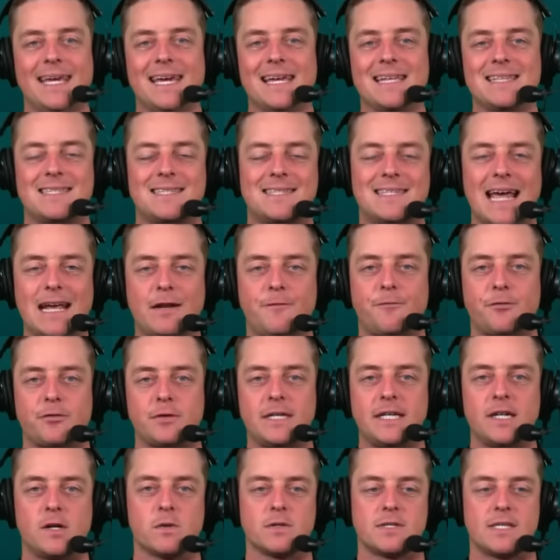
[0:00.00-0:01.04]
insightful
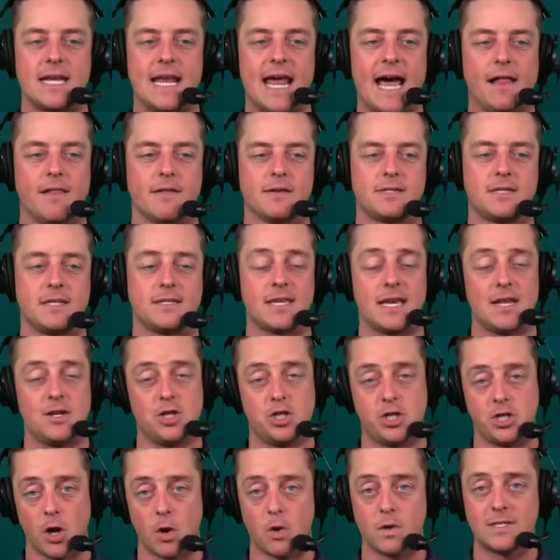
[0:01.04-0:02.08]
Eagles analysis and
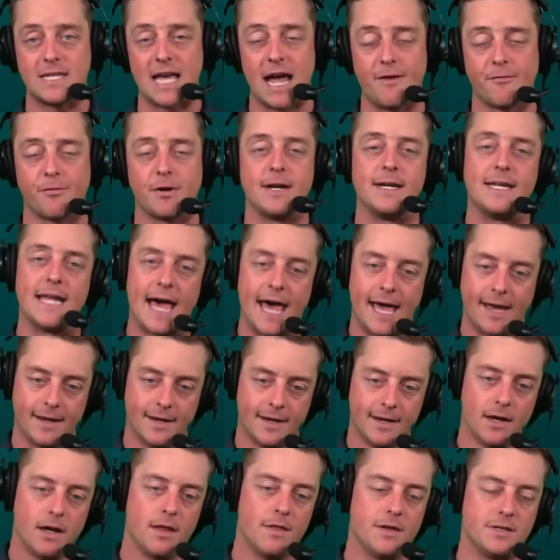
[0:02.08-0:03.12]
shows every day,
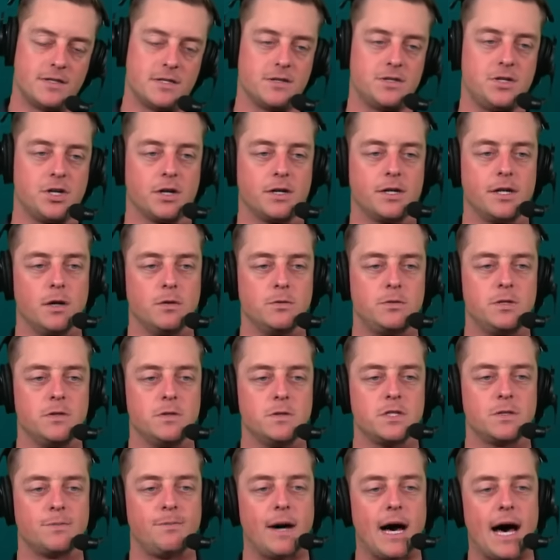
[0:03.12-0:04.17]
this is your go-to
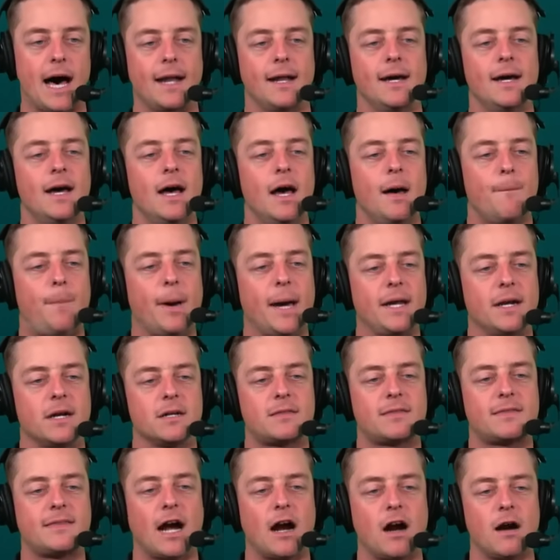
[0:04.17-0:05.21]
spot. Peter
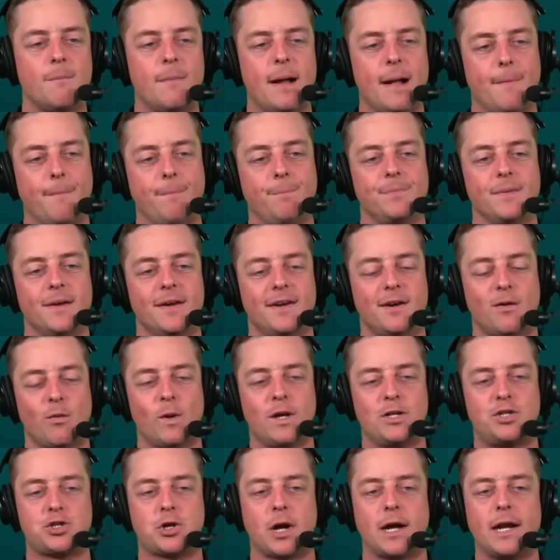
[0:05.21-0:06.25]
Thurman, we
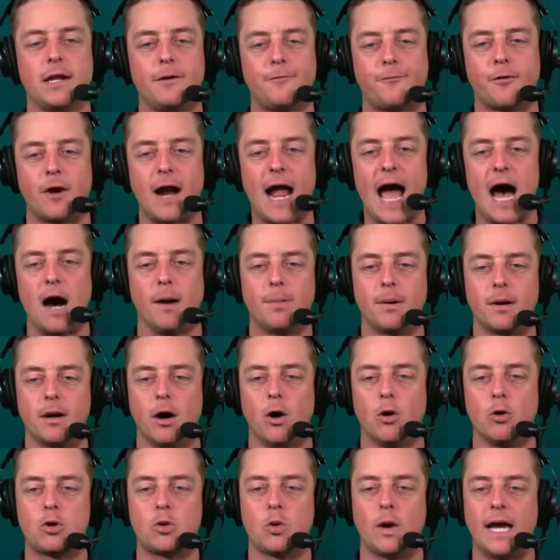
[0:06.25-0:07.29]
traded for Albert
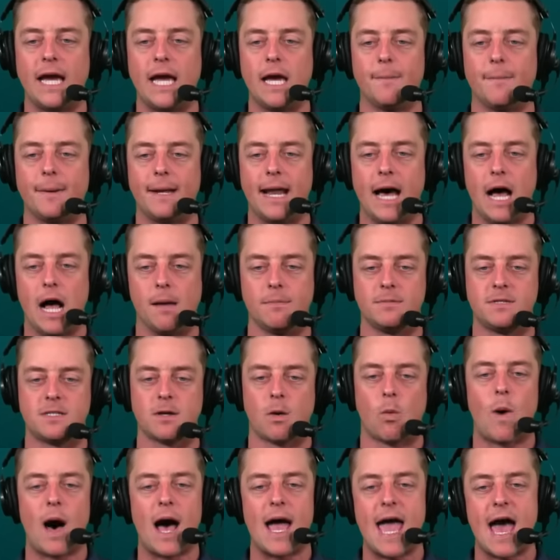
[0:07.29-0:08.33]
Okwuegbunam, so
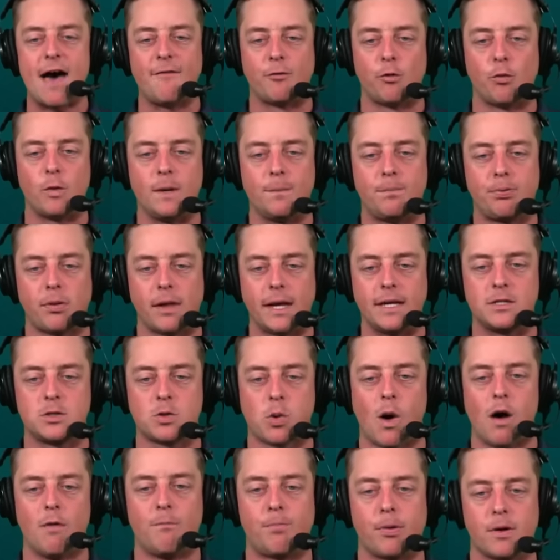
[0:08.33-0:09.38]
why haven't we played
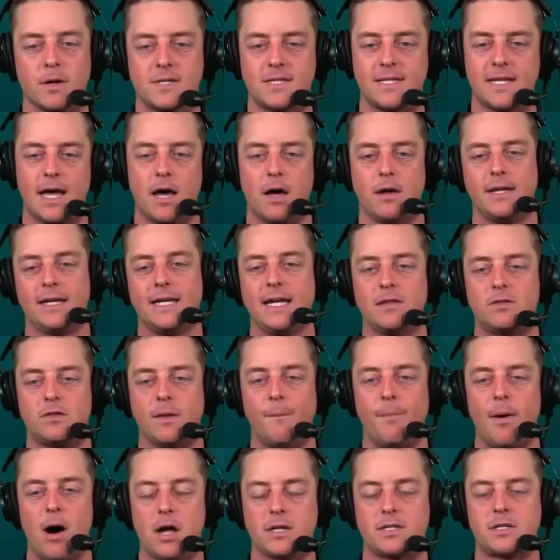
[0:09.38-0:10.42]
12 personnel to get the
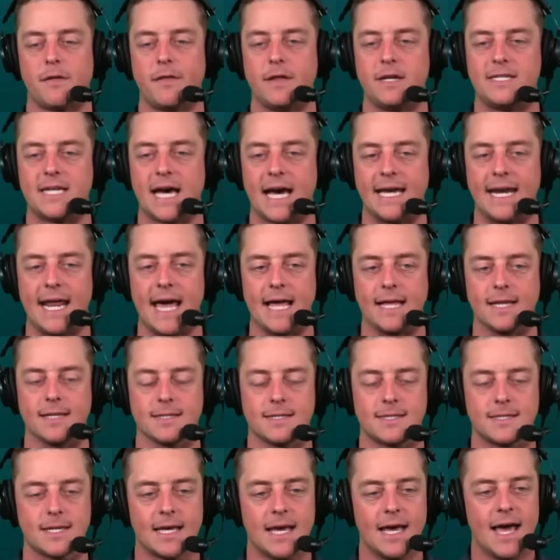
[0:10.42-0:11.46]
ball to the tight
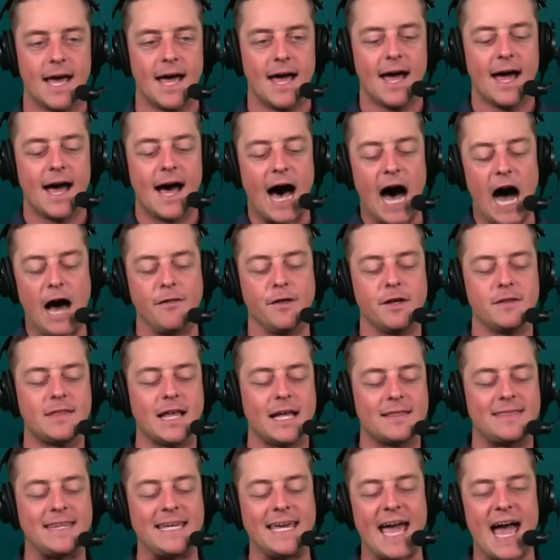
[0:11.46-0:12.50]
ends? I think
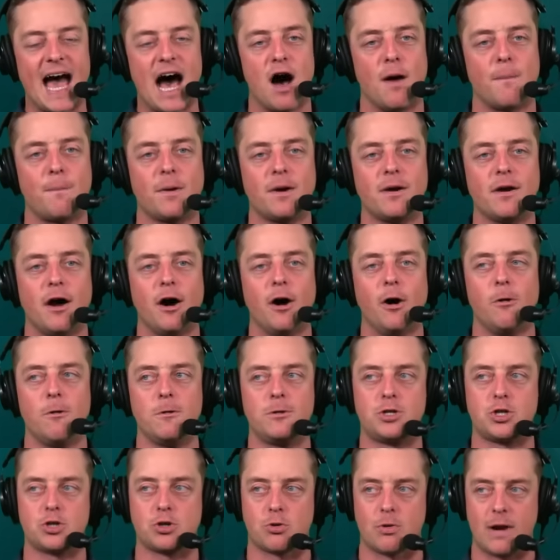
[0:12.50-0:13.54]
that the Albert O
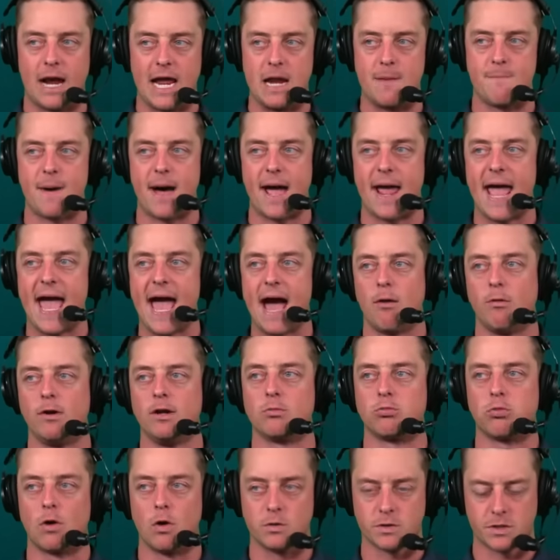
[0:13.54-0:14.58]
trade by Howie
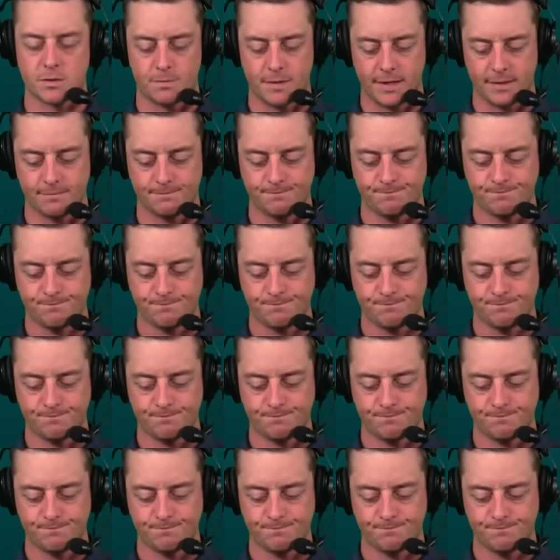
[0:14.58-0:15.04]
Roseman